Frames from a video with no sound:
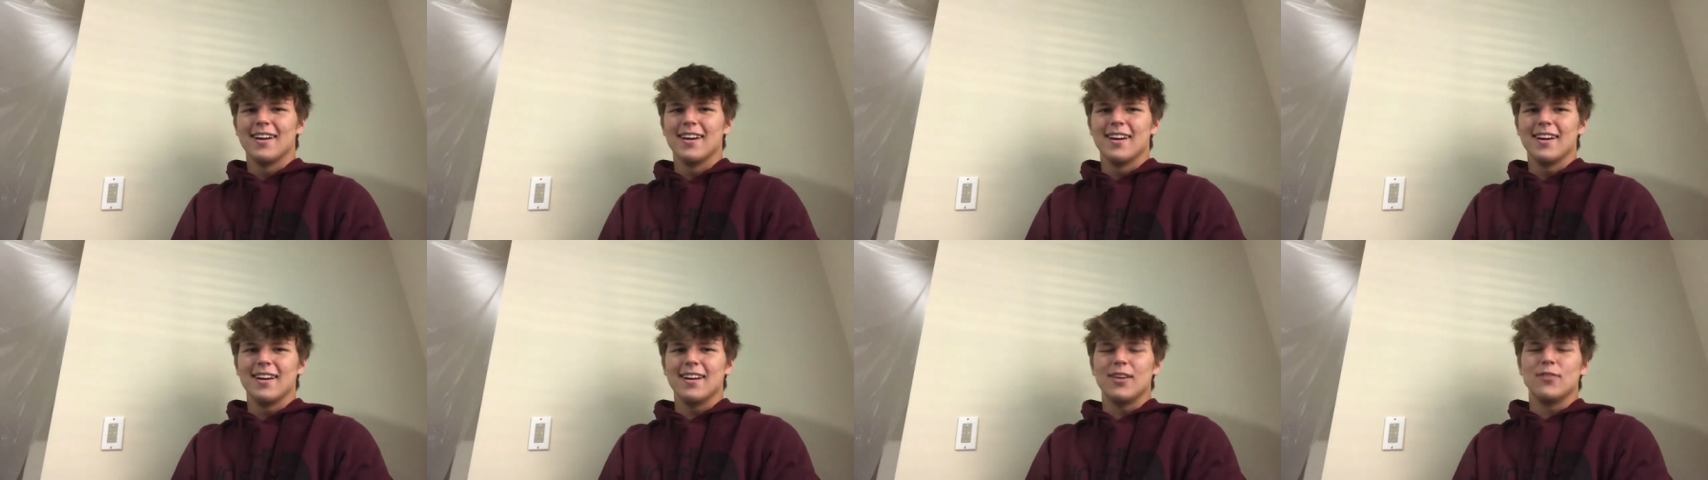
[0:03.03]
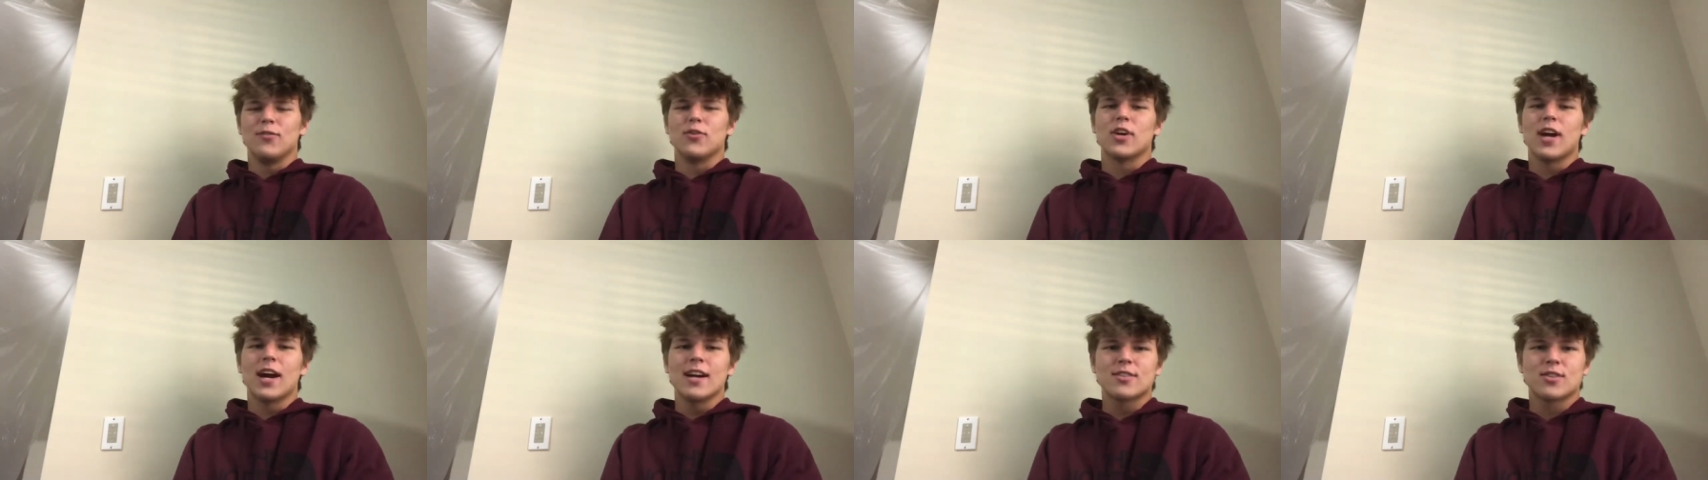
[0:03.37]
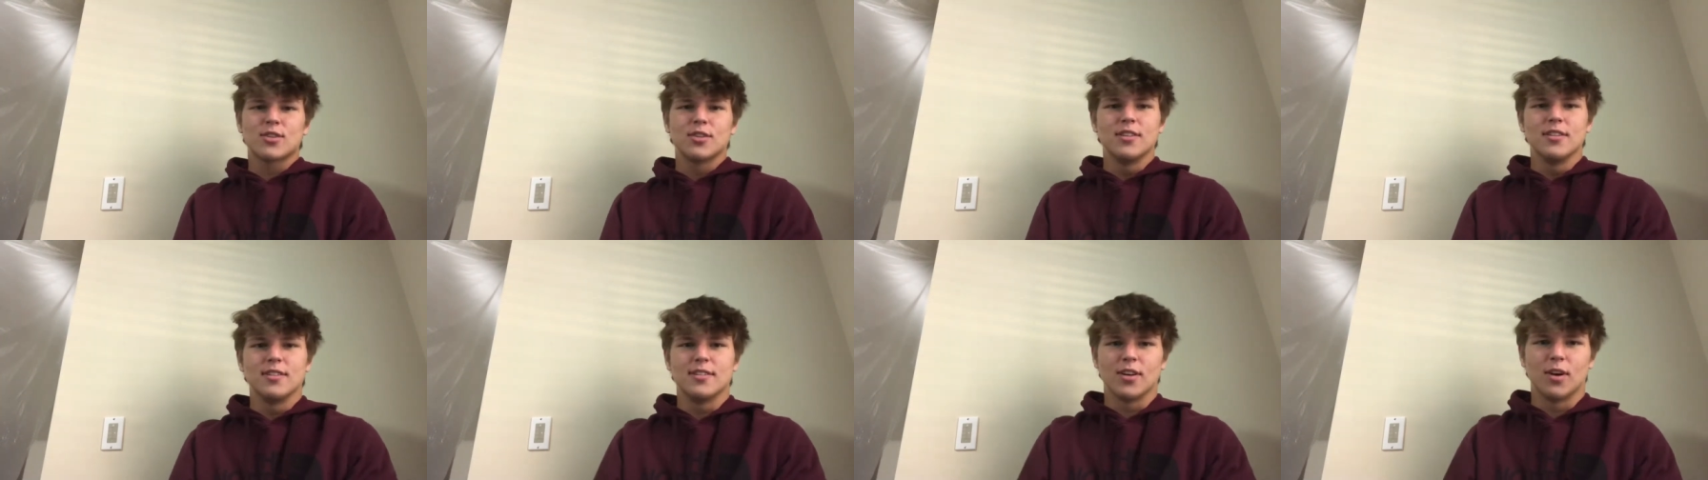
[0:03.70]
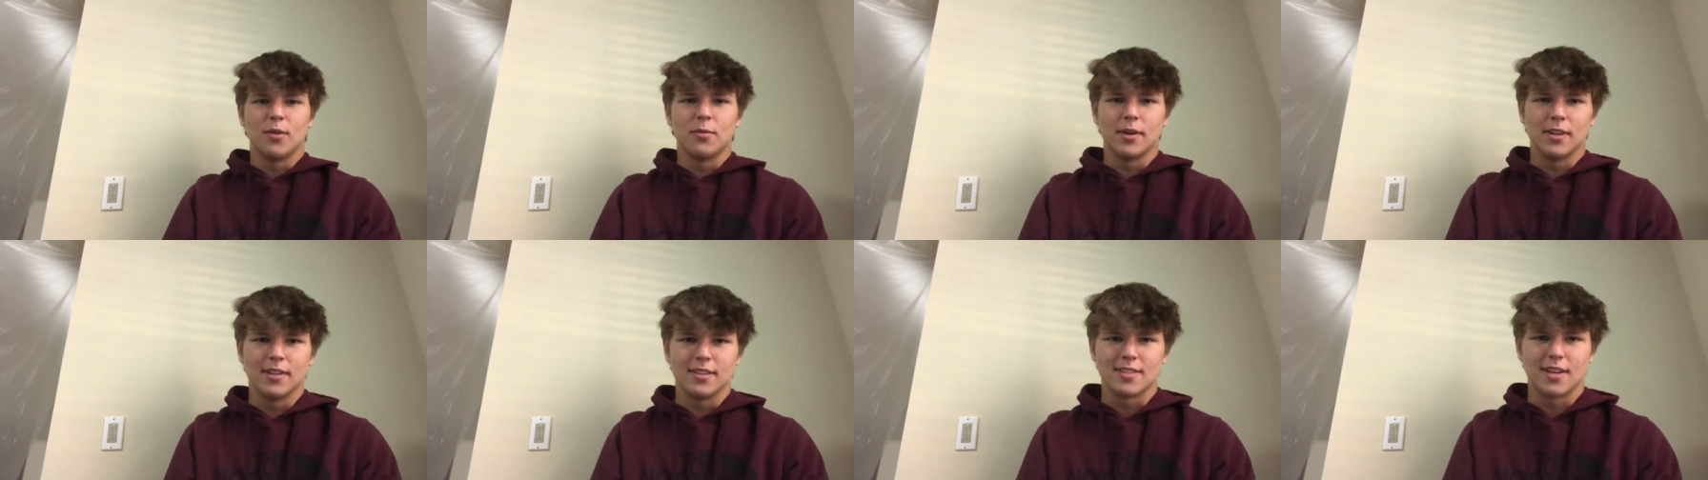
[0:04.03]
If you guys couldn't
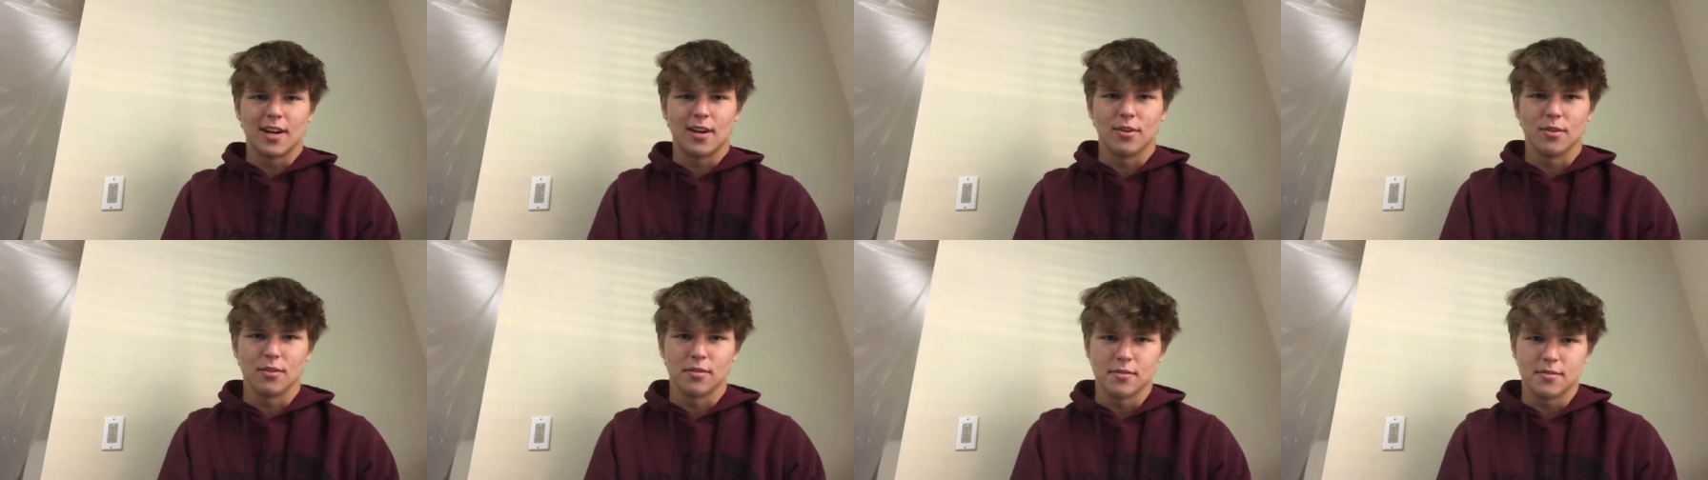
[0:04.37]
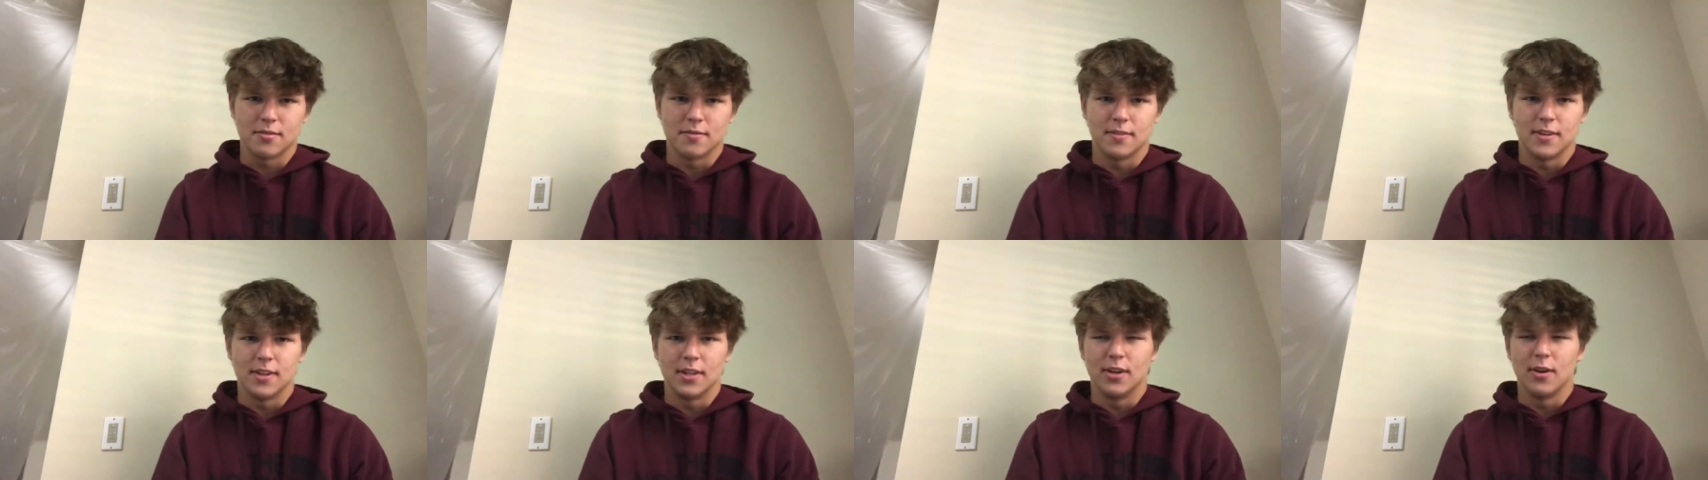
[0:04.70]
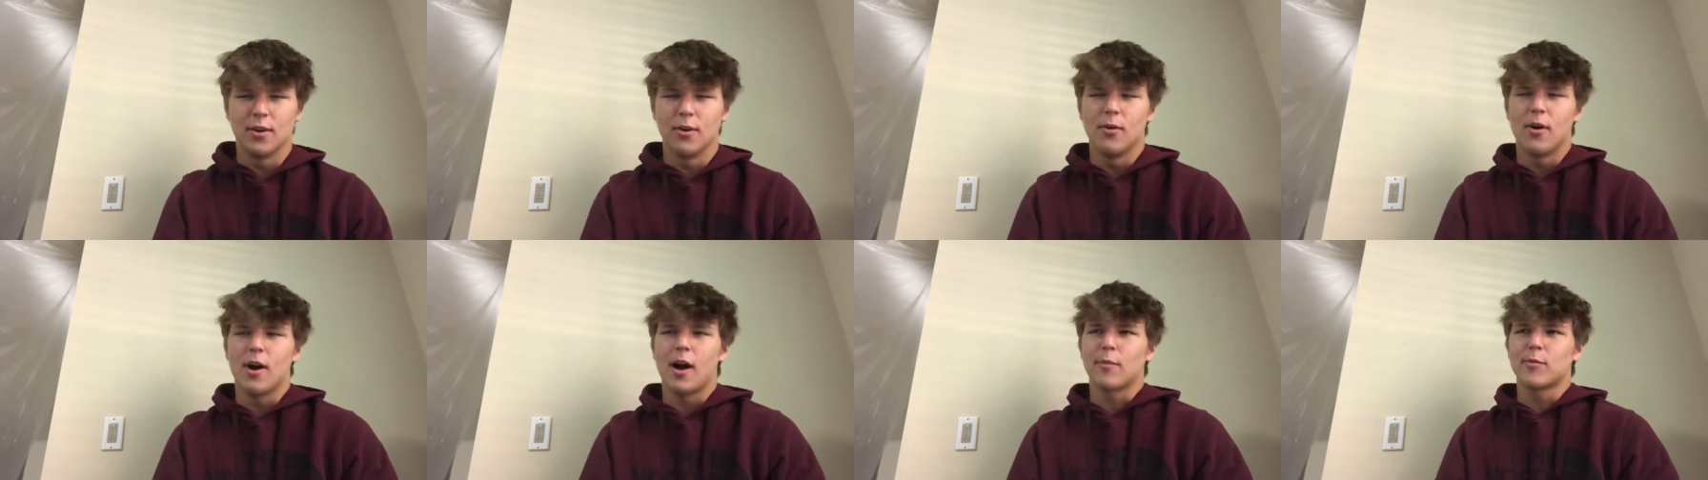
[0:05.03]
tell by the title of this video,